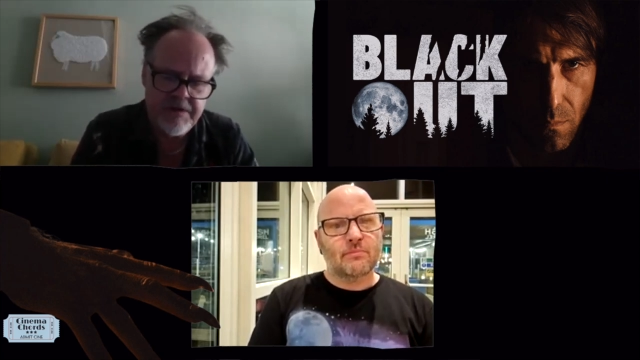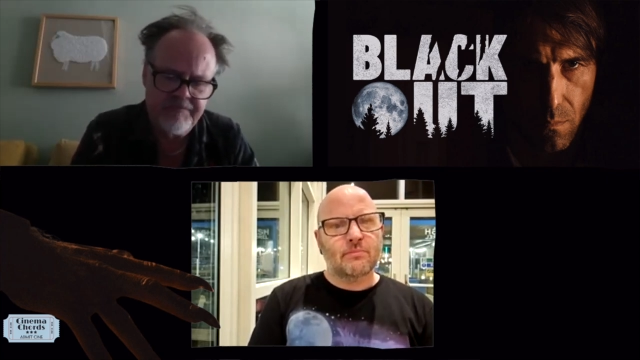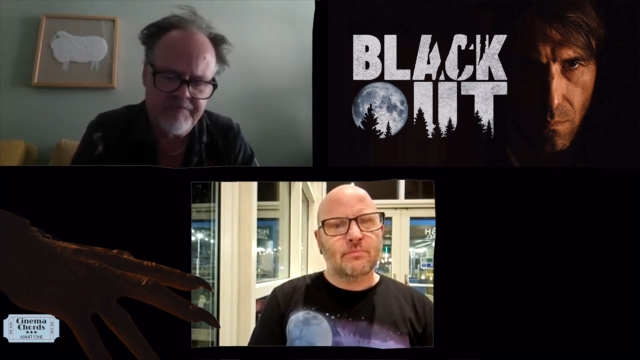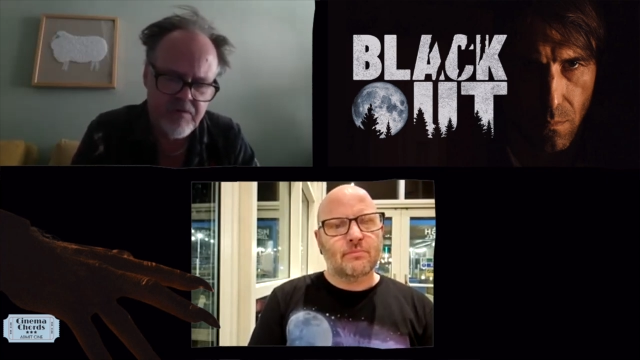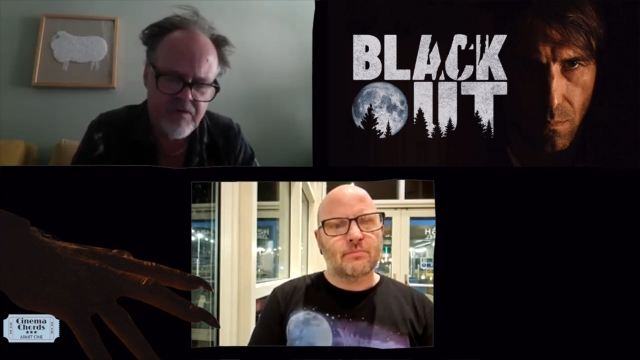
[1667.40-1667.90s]

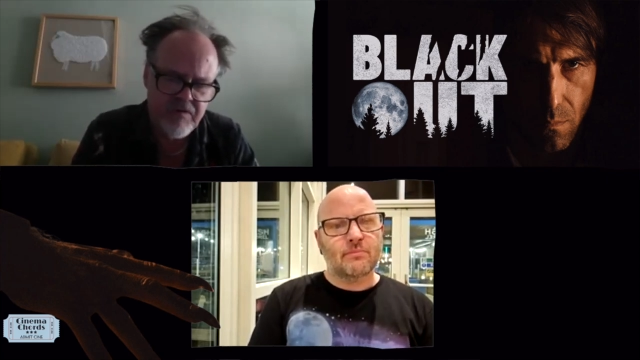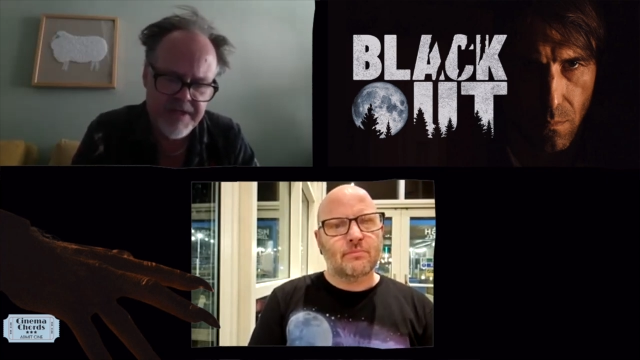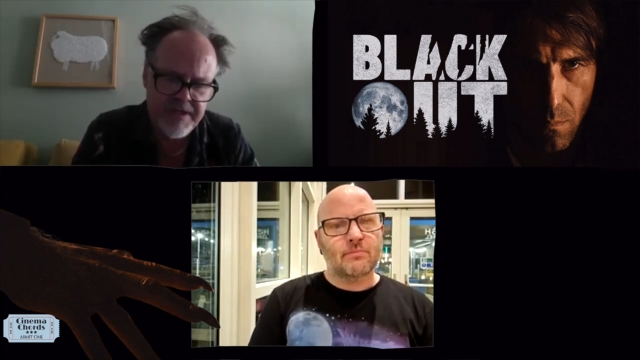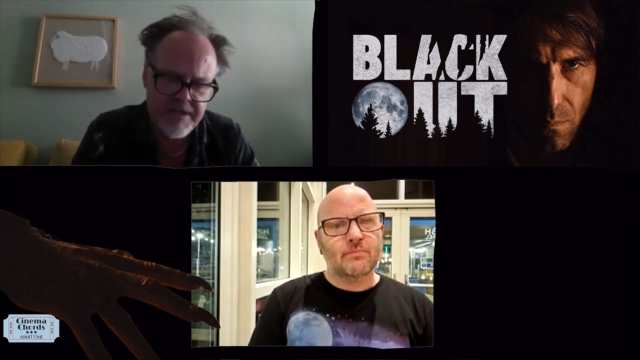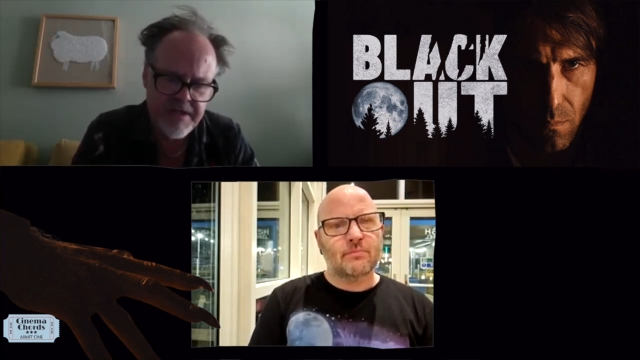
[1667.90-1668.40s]
Speaker 1: form and
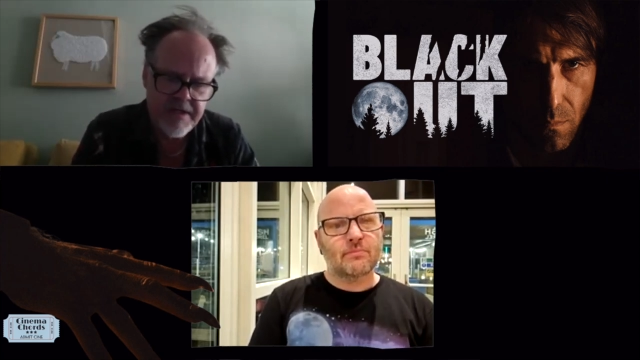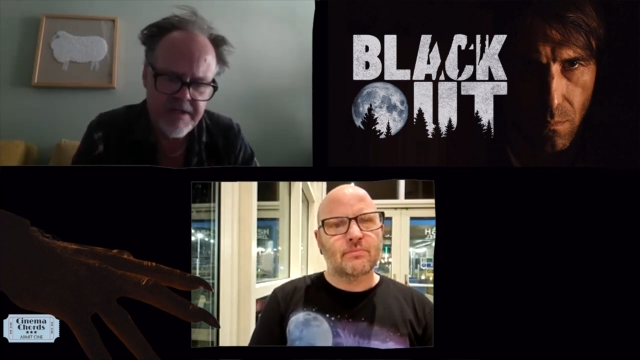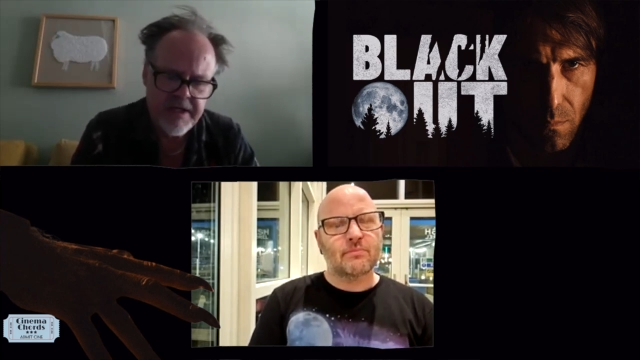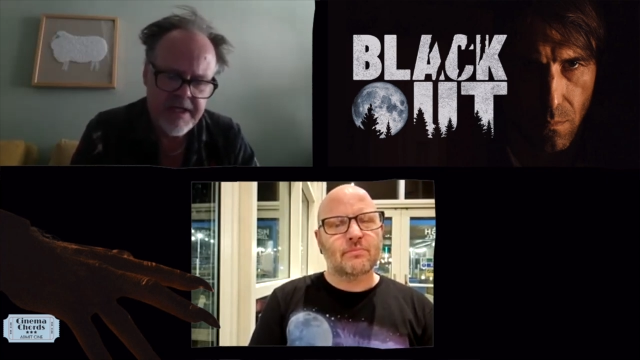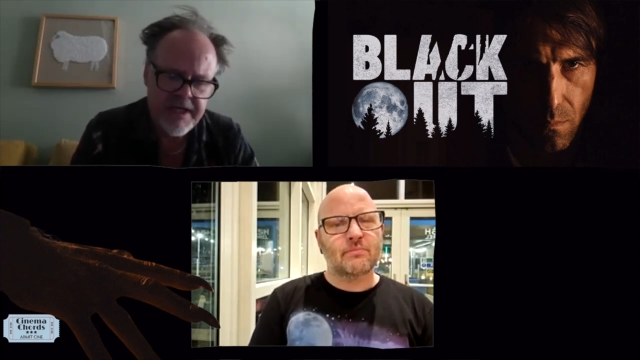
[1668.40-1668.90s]

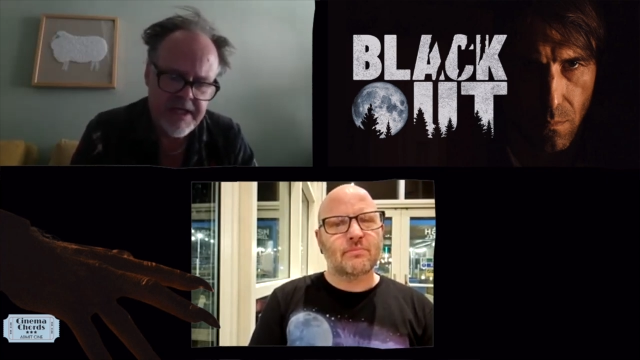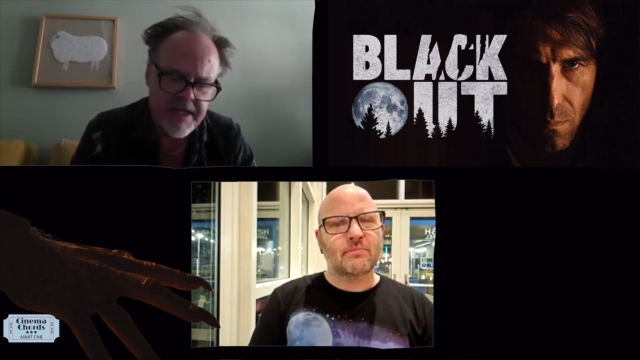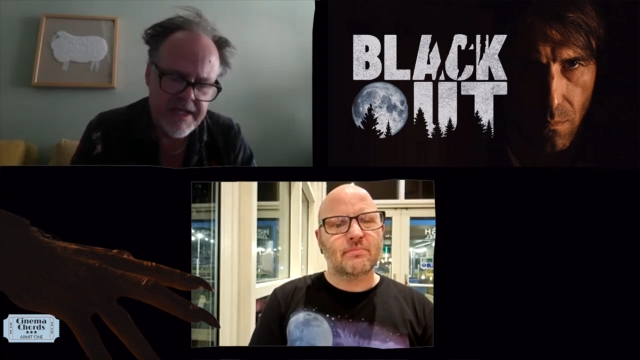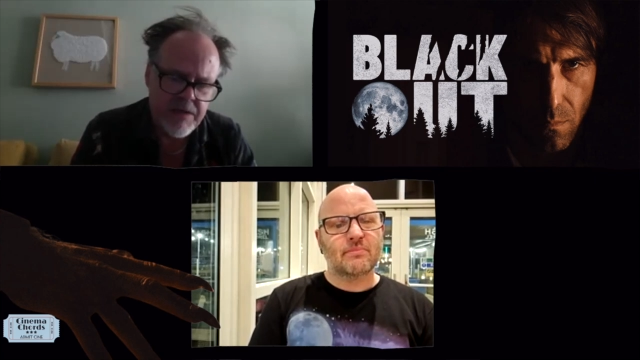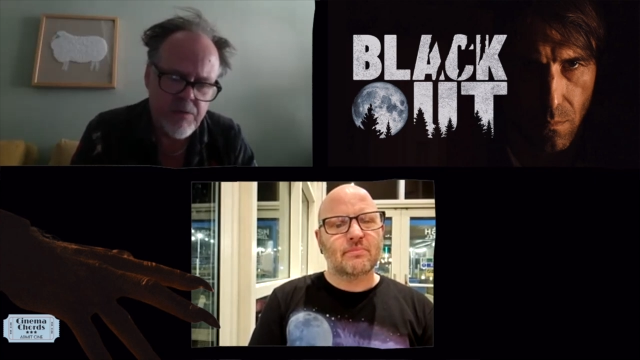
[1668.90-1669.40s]
and
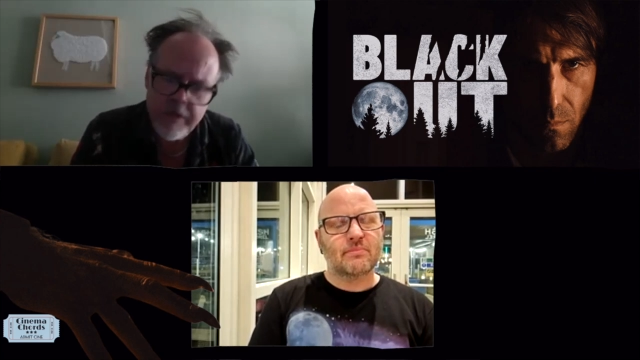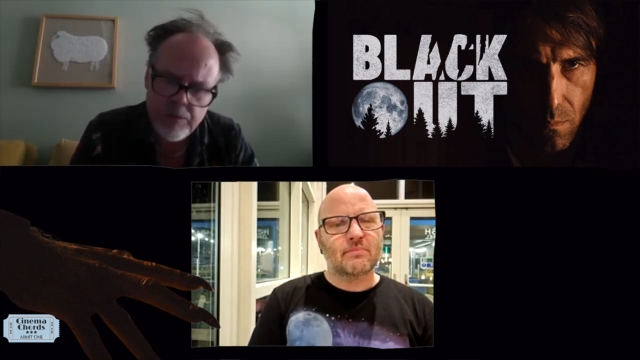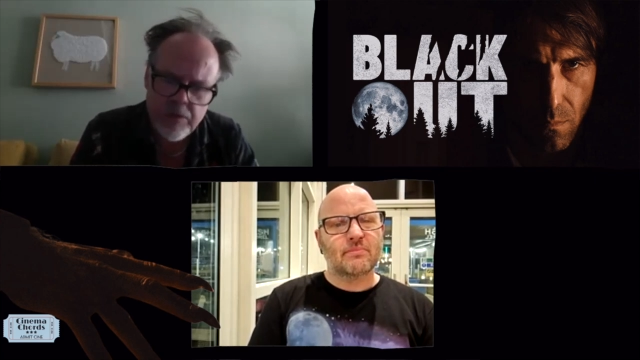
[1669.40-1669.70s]
I want to work